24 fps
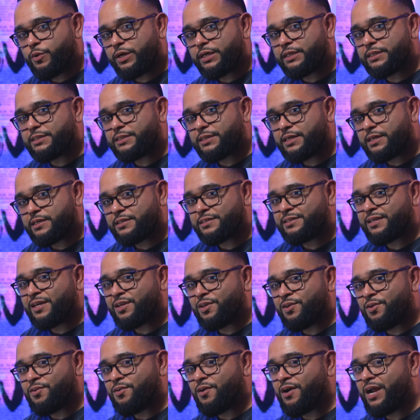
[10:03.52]
exist, that
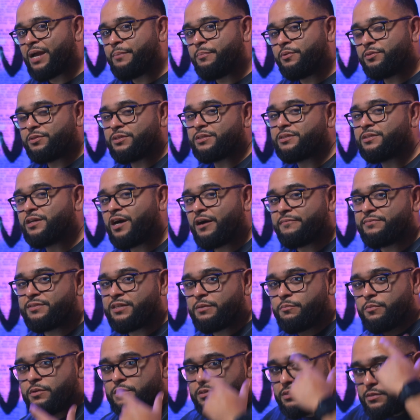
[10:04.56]
you are able to solve
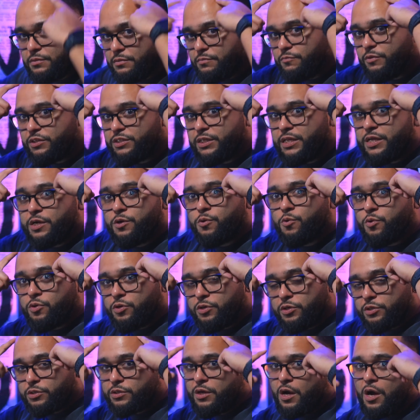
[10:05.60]
someone's receding
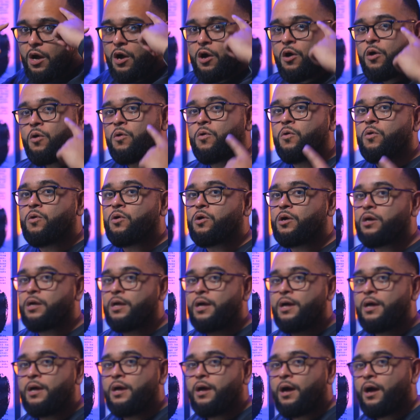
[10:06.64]
corners, or
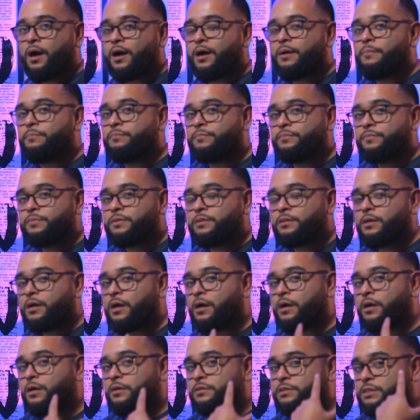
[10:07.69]

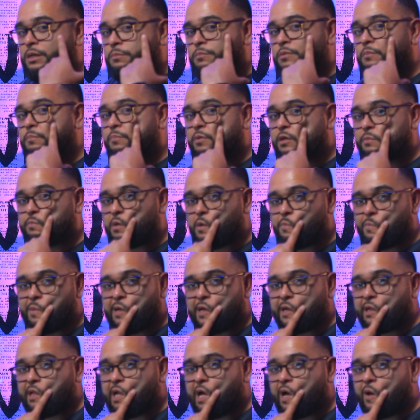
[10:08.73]
someone pushed my
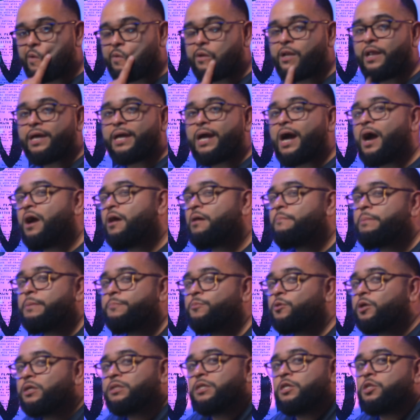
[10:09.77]
beard down? Like, how are
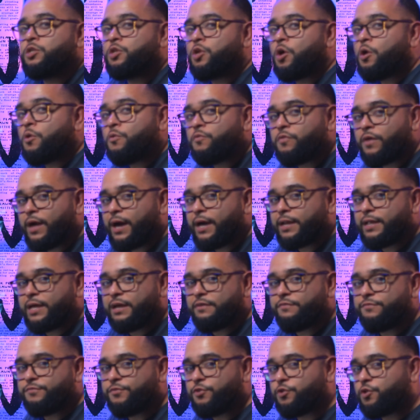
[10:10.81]
people gonna know that
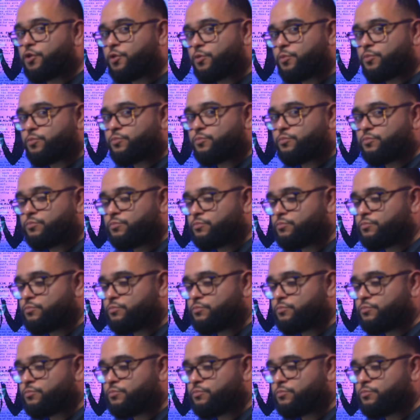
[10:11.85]
if you don't